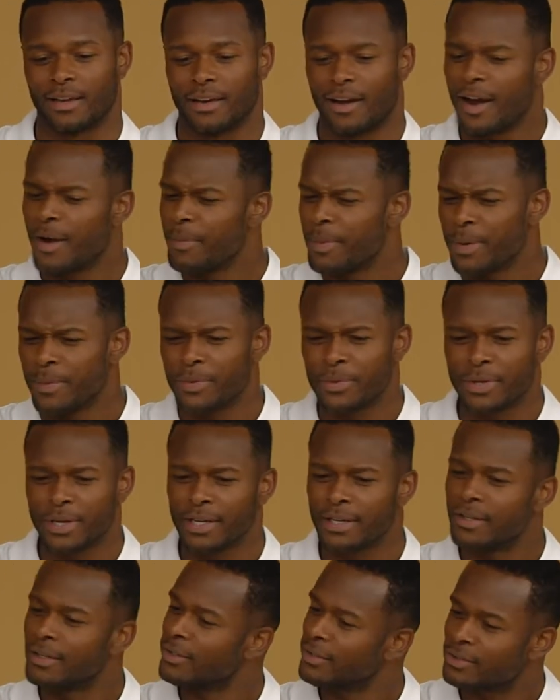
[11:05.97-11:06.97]
I remember you
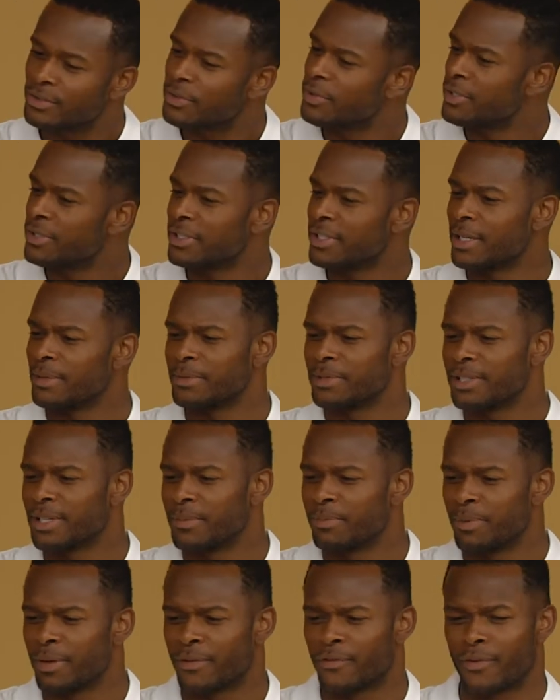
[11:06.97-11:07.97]
getting those two interceptions
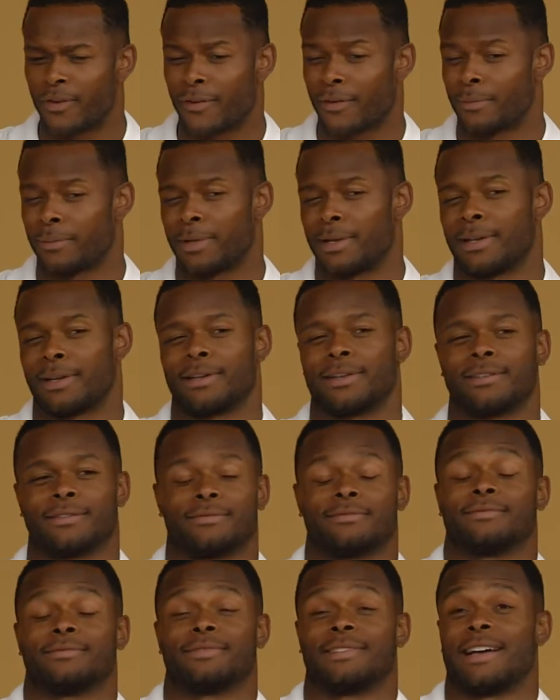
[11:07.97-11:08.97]
against Brett Favre. Like,
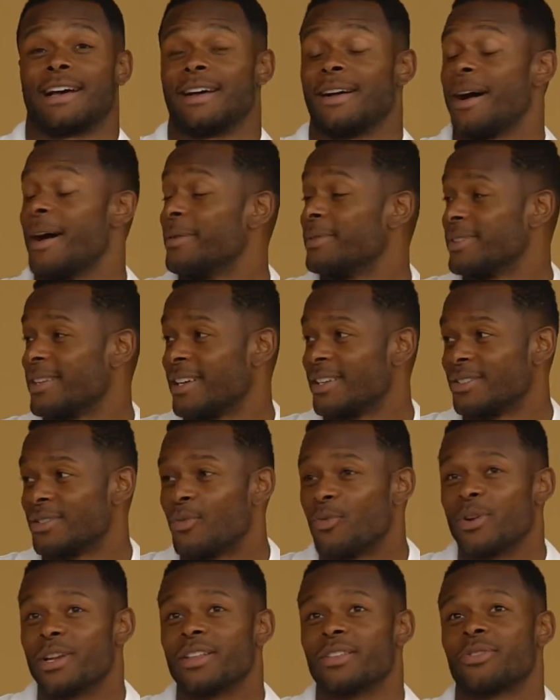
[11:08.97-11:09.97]
I was like
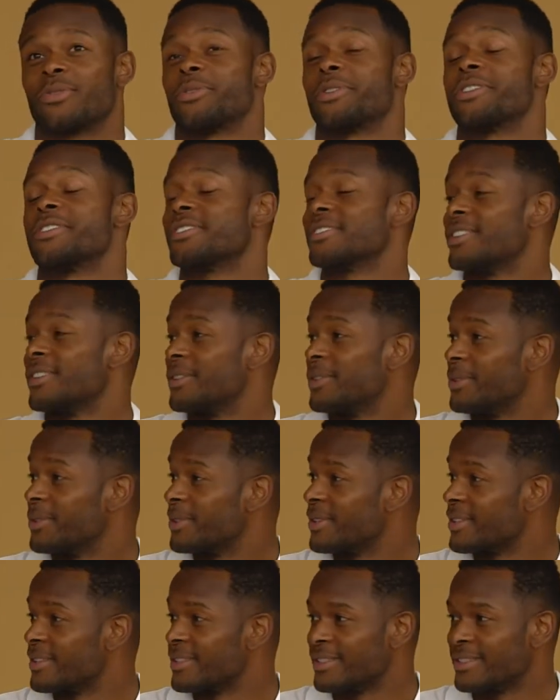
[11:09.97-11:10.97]
23 years
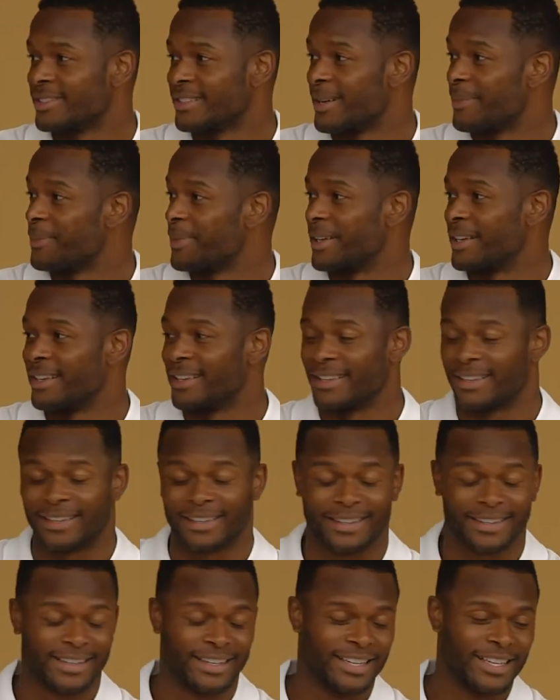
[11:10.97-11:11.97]
old or mm. something,
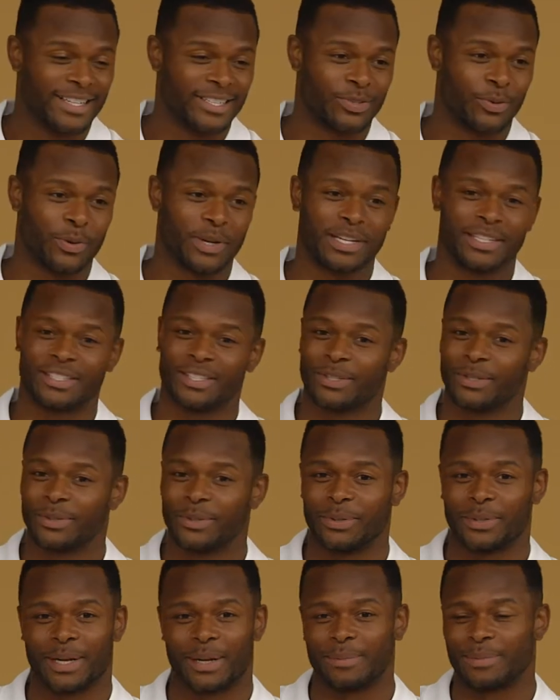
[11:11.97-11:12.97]
and
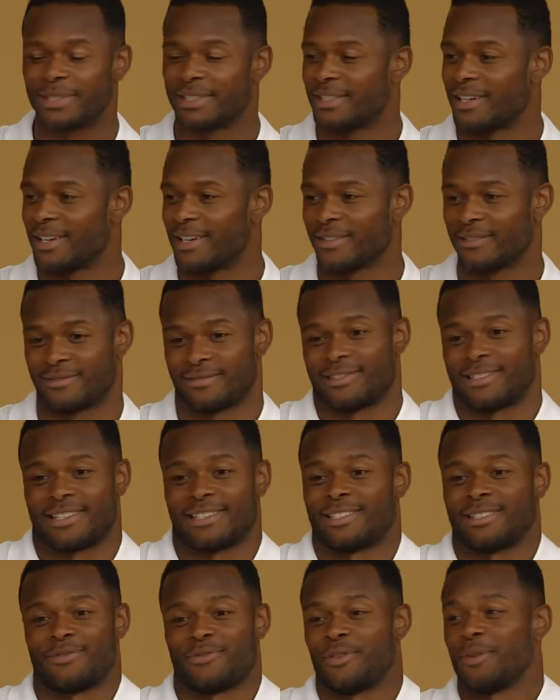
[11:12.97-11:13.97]
22, and I'm just like, it's
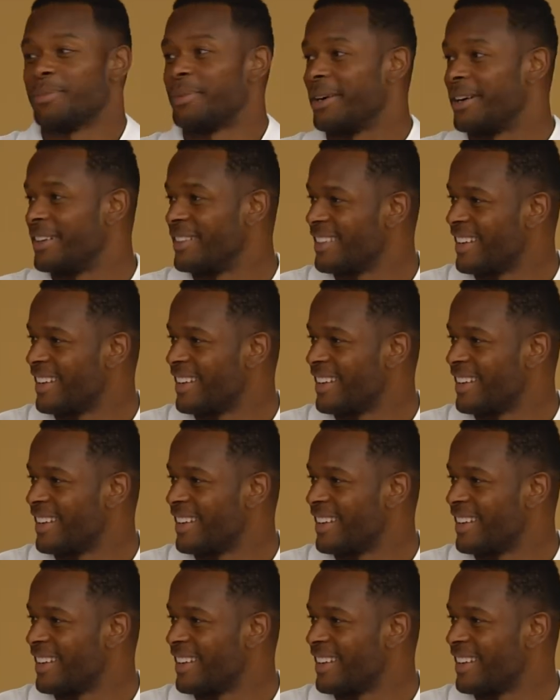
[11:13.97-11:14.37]
just football,